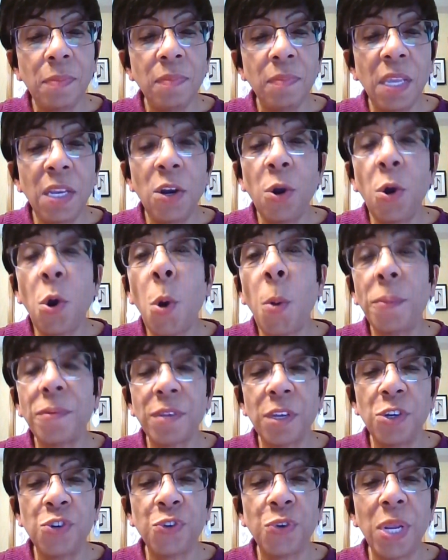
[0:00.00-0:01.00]
in our hopes
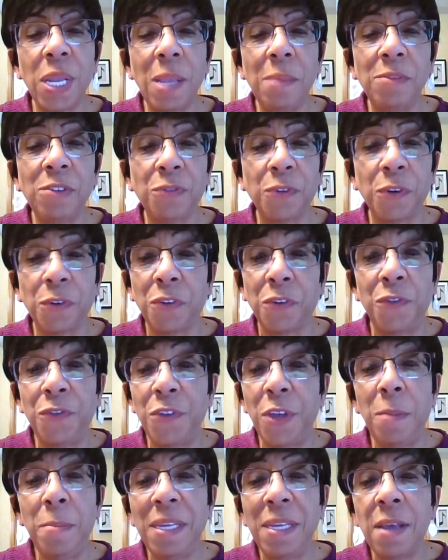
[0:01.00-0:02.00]
and dreams for
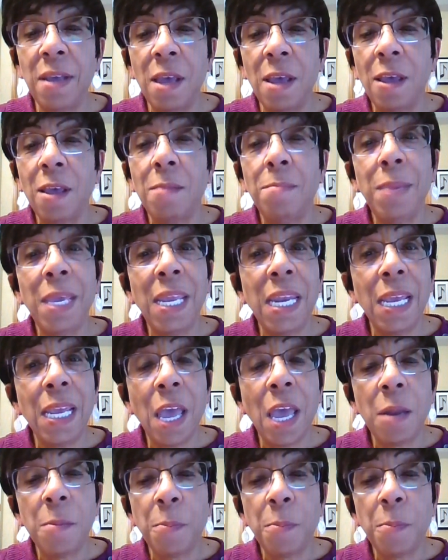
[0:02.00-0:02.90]
fulfillment, meaning, and